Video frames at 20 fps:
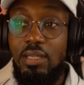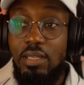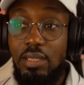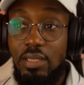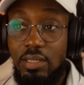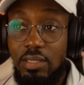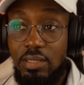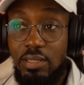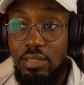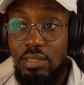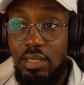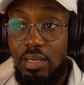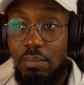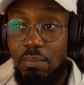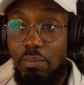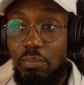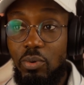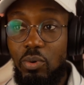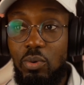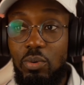It's
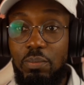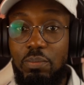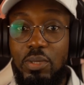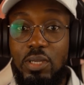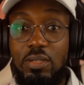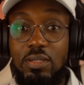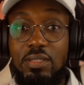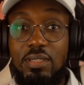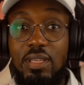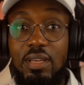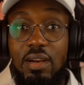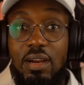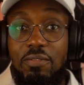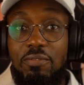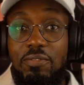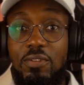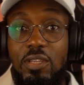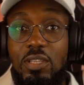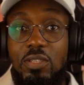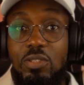simple because there are
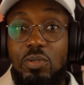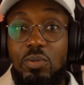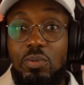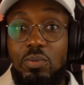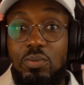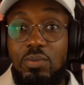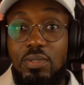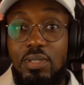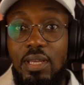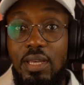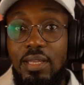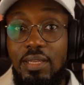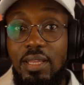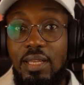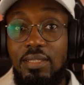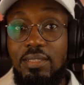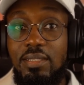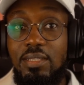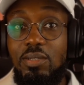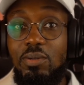videos
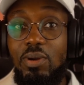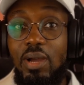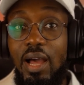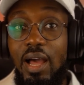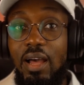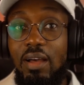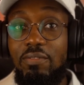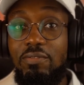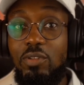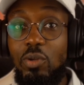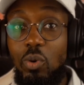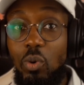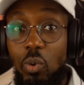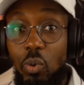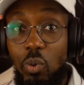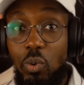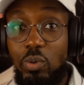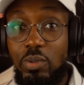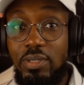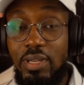that still have the
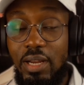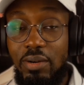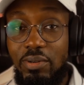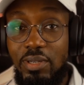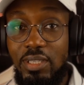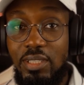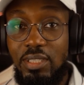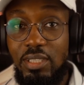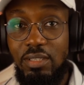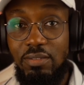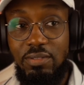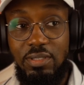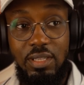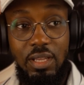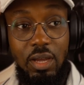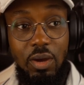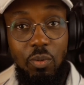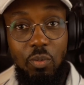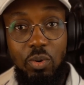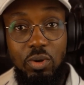old narratives.
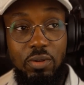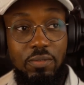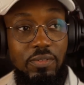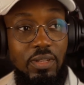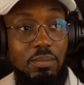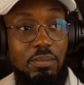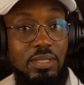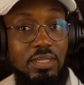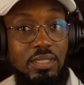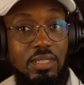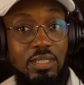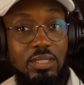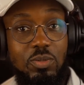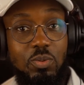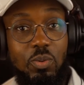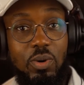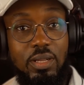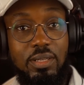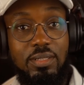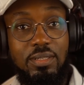One of them is this
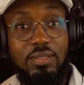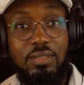one.